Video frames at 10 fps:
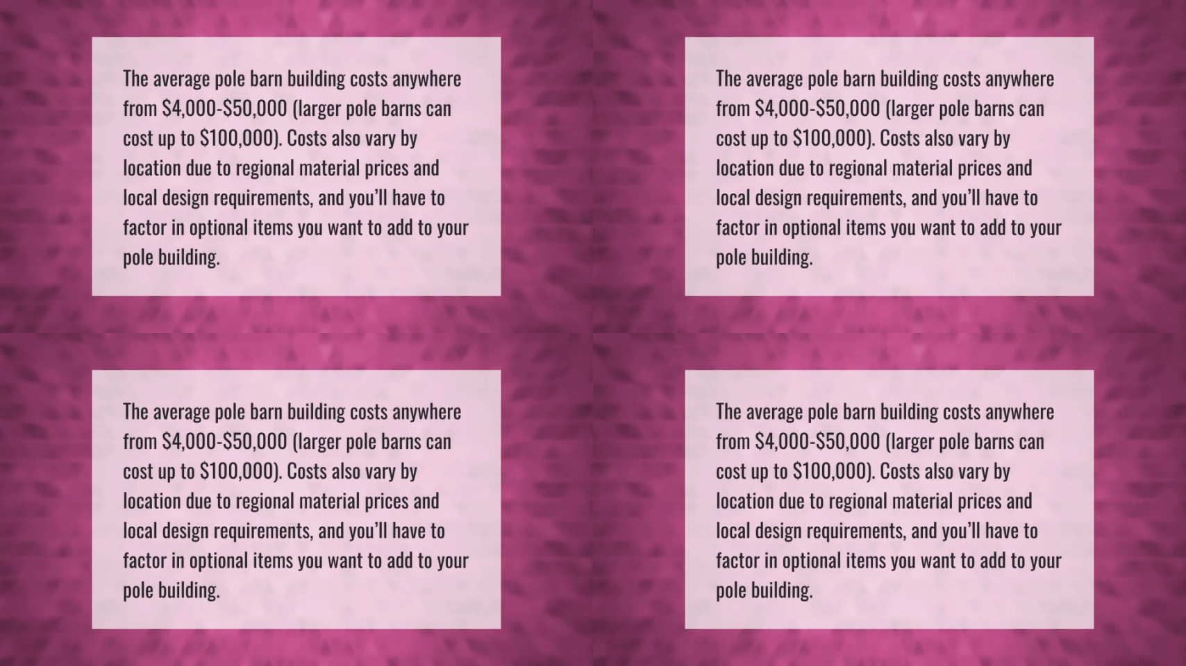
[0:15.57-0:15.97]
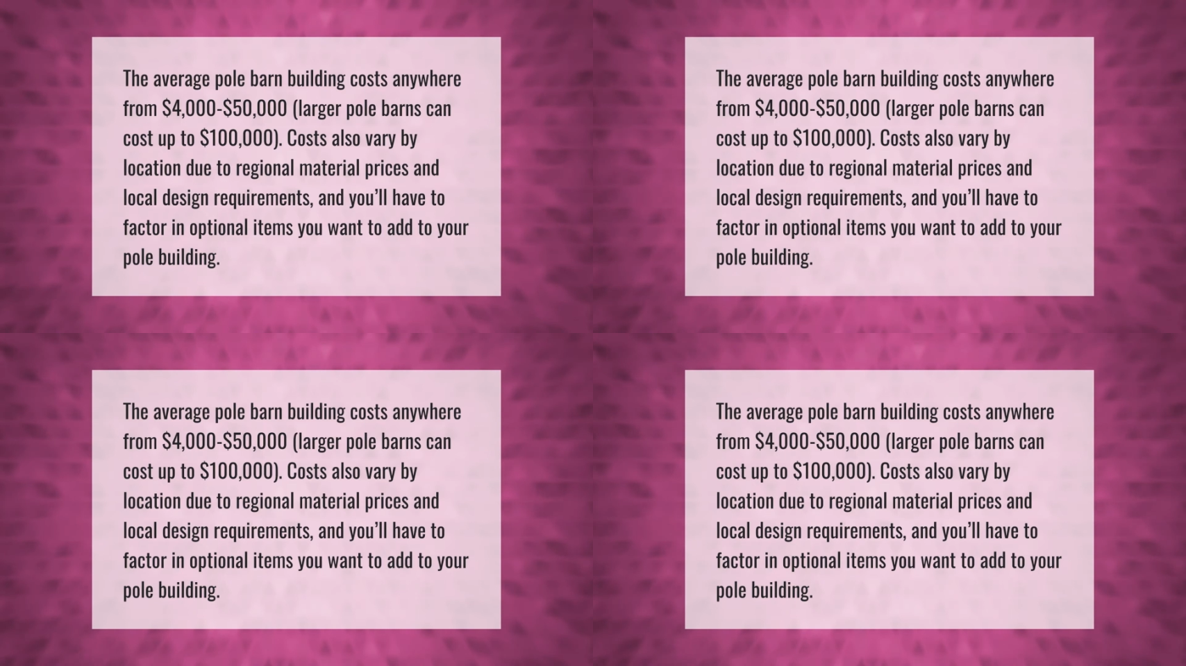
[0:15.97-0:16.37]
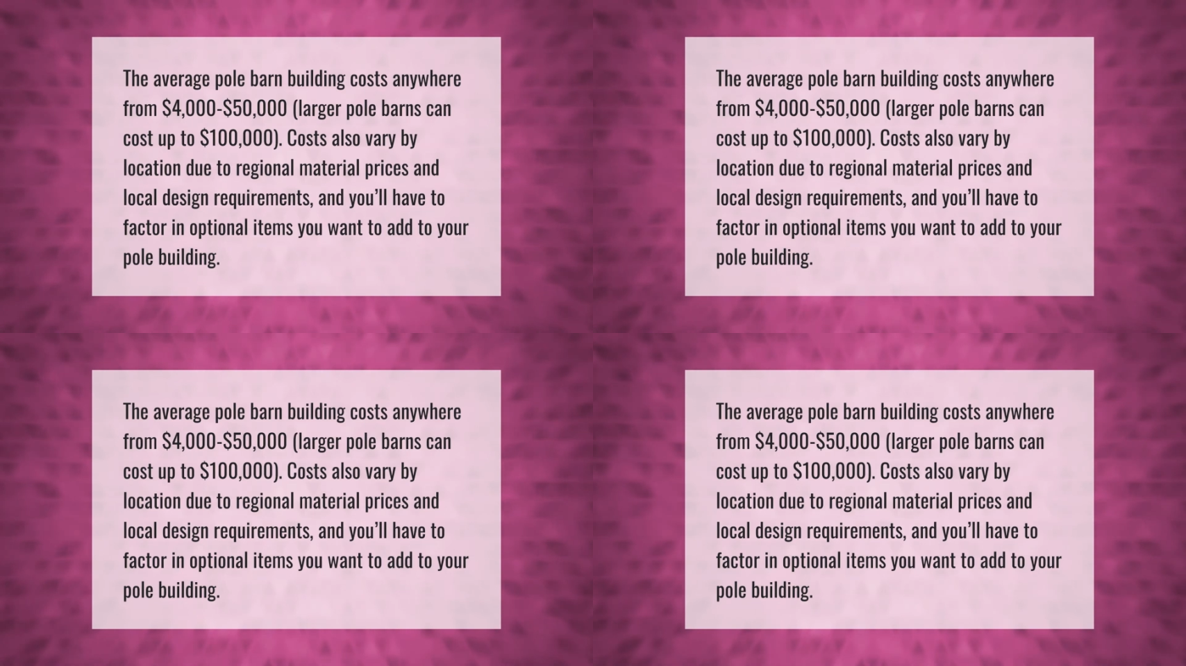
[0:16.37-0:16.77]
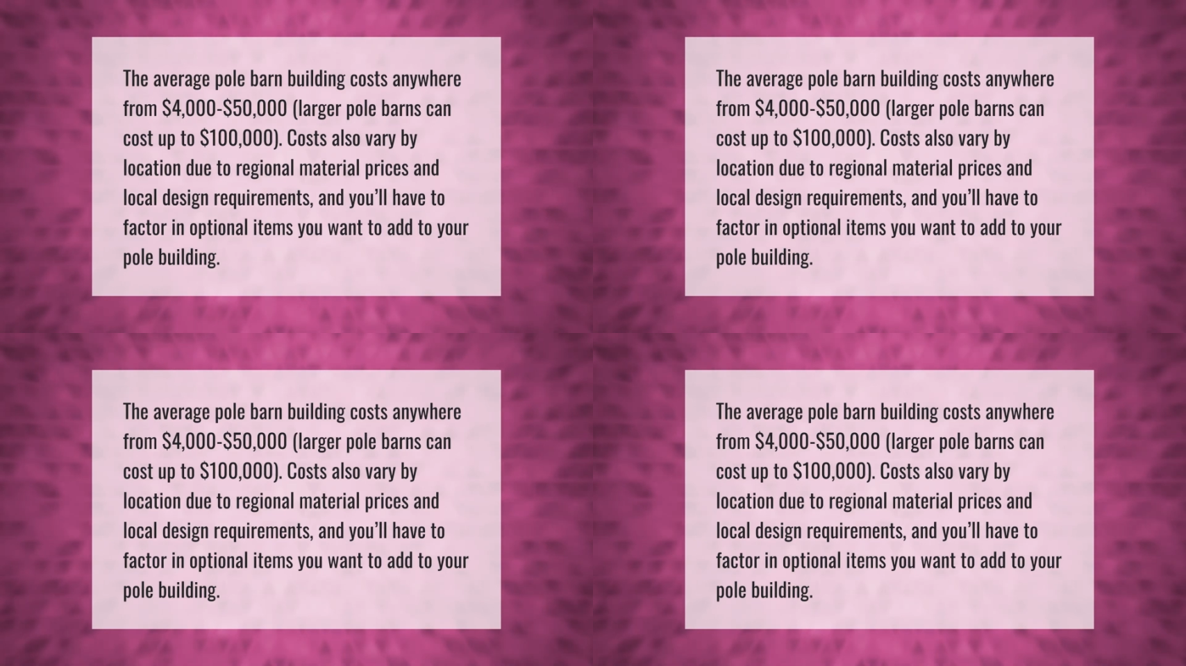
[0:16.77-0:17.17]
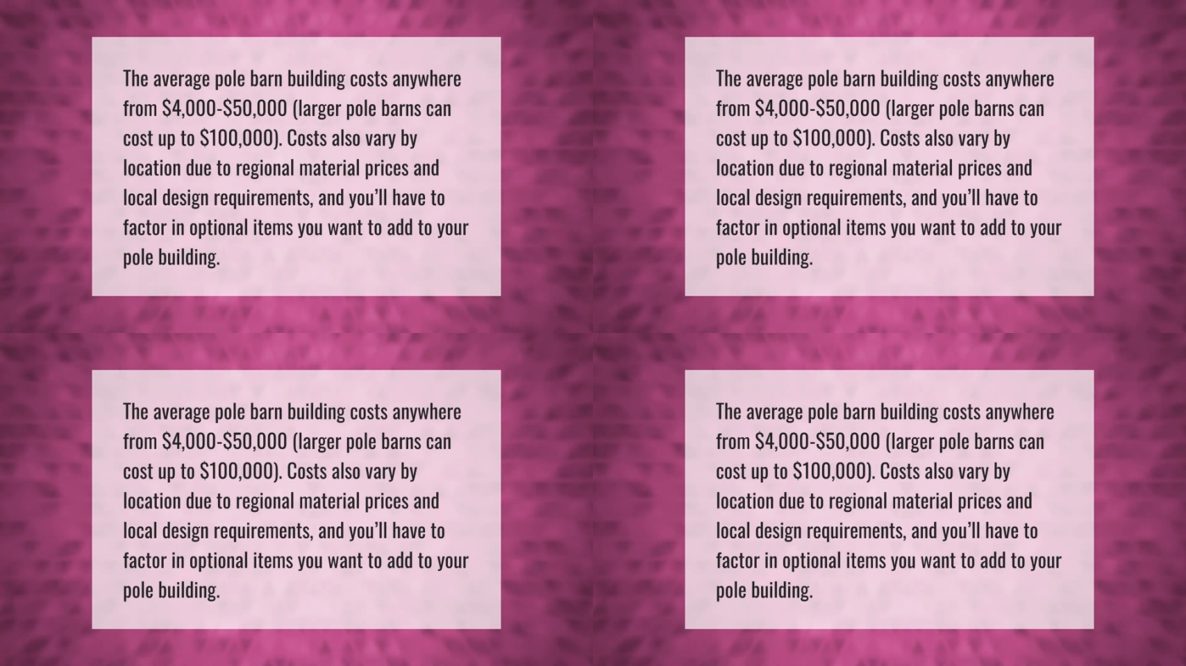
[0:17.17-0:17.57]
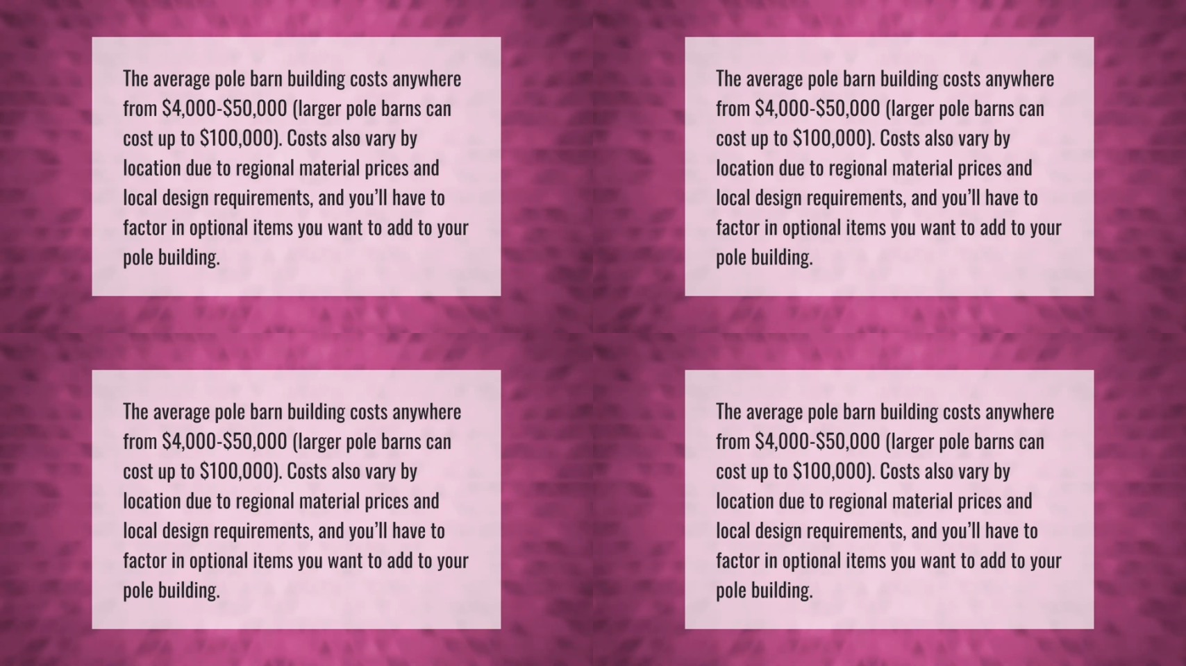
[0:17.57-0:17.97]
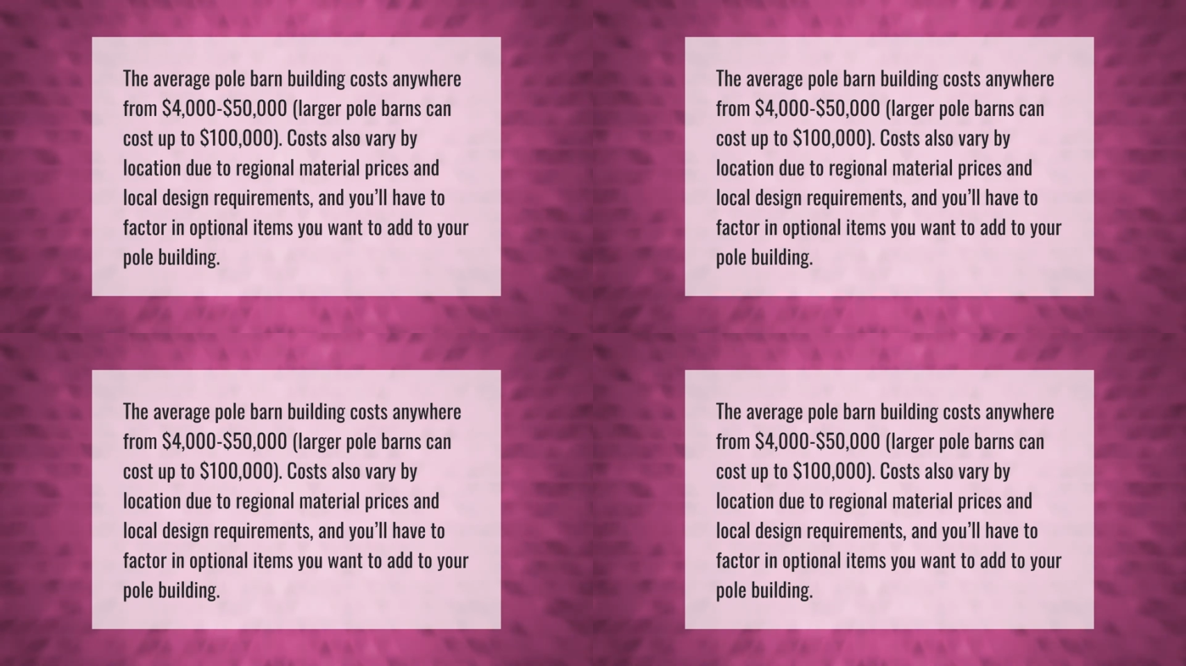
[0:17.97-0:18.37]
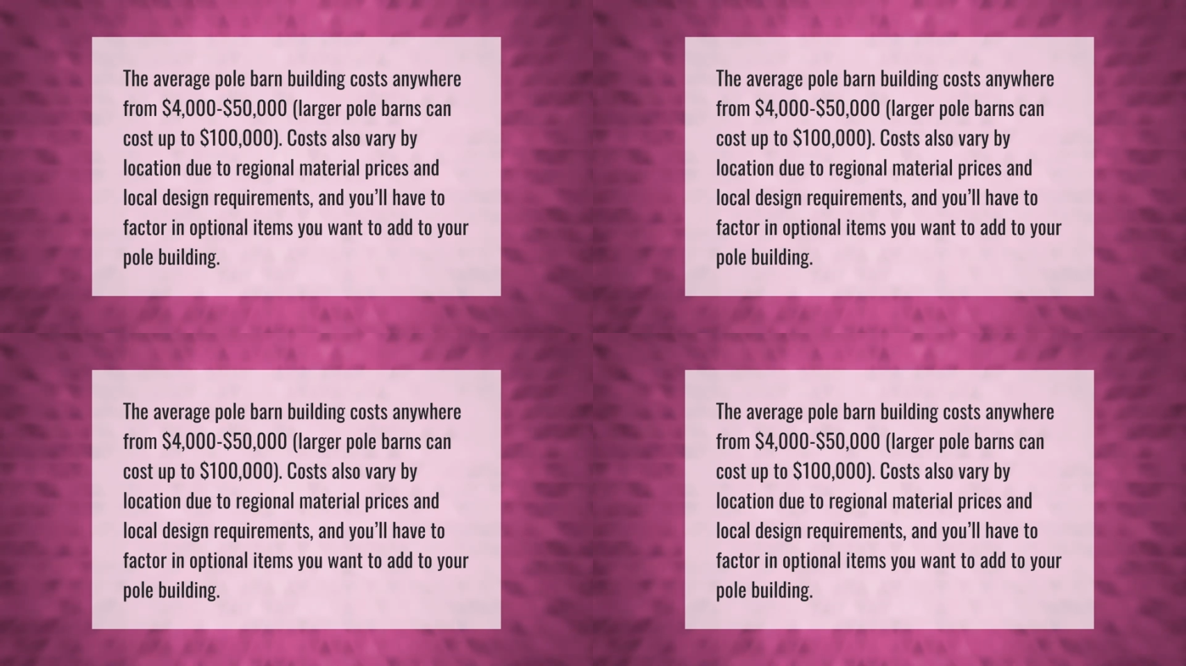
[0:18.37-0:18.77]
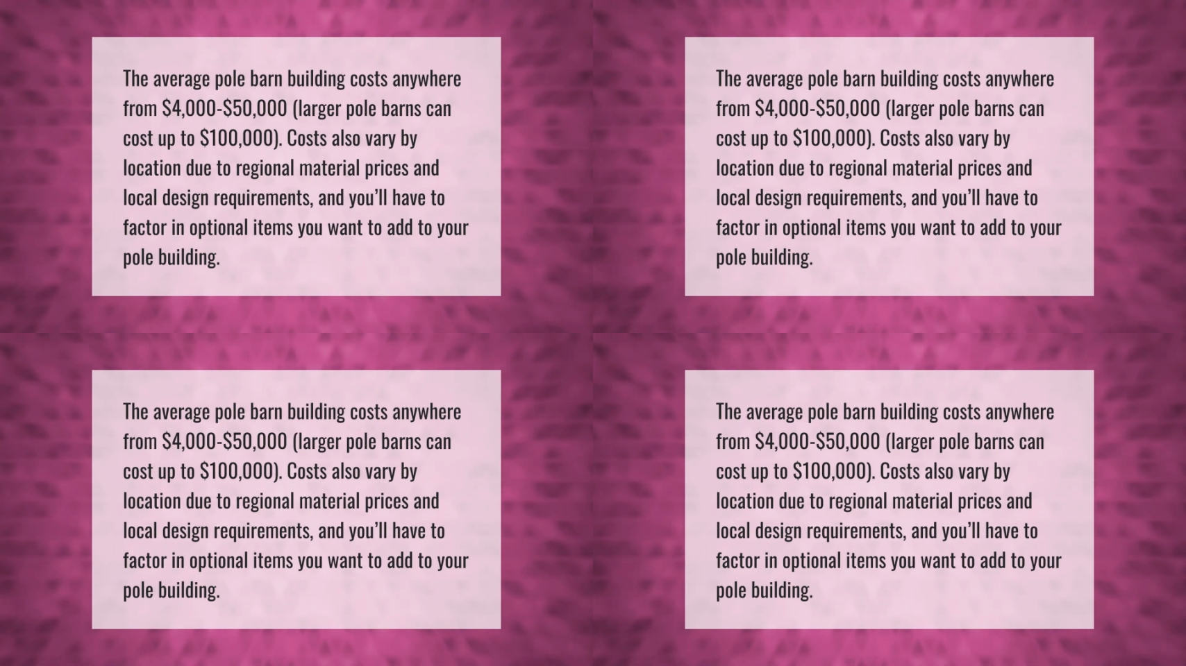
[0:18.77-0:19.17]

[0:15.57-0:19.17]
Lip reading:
(no speaker visible)